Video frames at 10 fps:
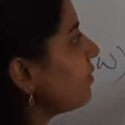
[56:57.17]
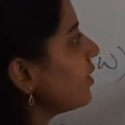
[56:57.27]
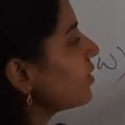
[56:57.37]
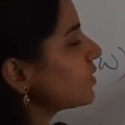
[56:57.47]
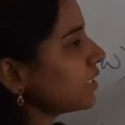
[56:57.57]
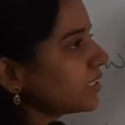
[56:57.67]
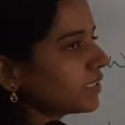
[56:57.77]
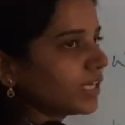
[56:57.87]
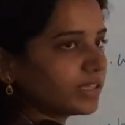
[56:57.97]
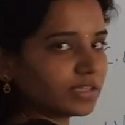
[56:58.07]
velocity is
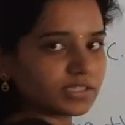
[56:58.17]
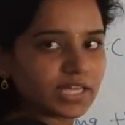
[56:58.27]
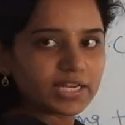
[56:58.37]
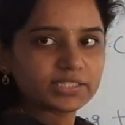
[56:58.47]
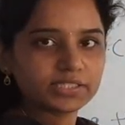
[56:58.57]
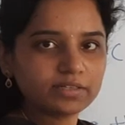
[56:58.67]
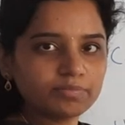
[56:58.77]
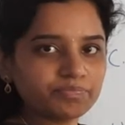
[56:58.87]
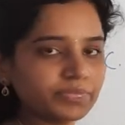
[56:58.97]
there in this direction,